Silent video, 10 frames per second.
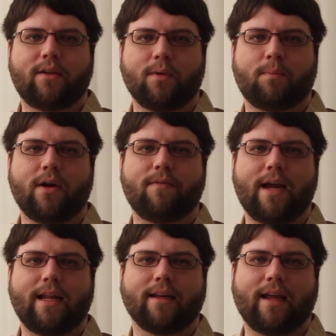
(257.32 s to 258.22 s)
to
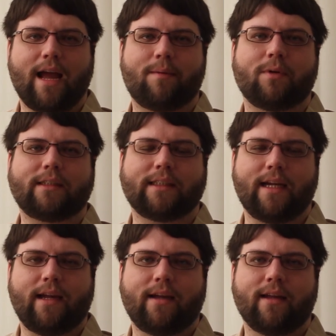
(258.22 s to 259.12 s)
prevent camera
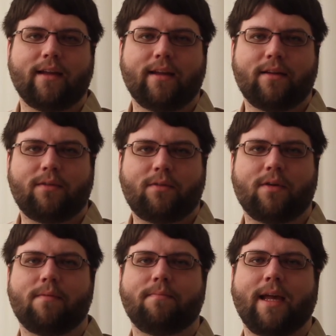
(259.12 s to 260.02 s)
shake
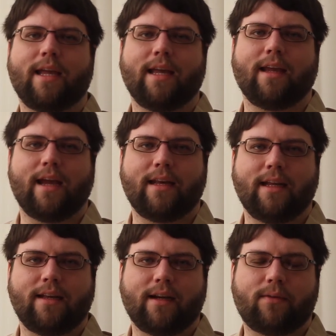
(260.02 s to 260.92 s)
from making
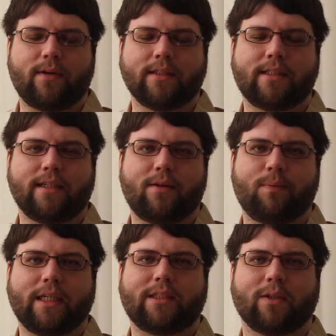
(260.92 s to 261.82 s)
any difference in the
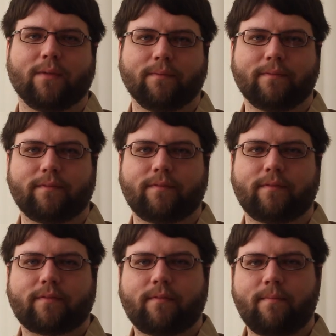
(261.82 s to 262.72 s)
picture.
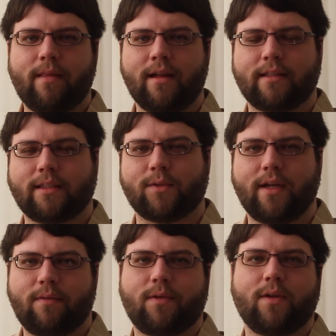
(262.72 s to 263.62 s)
So
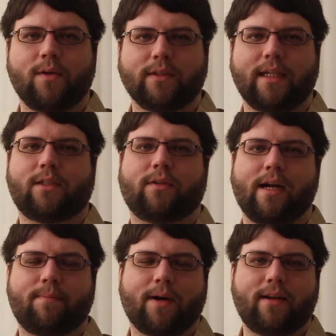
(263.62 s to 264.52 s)
if you use a
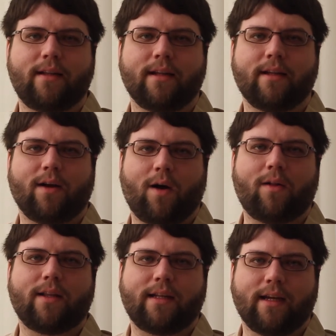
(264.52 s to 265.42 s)
tripod
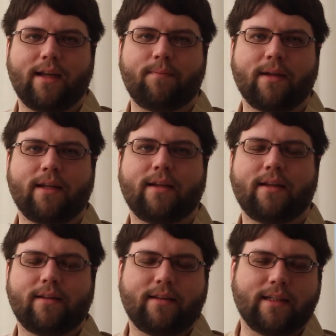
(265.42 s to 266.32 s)
all the time,
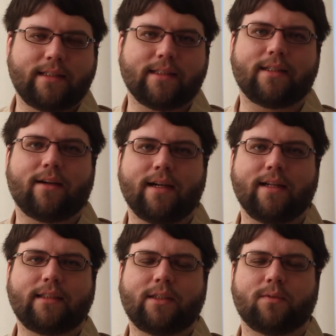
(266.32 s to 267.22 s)
this is not an
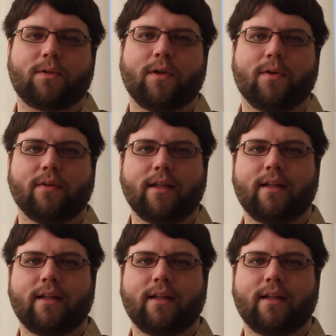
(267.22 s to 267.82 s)
issue for you.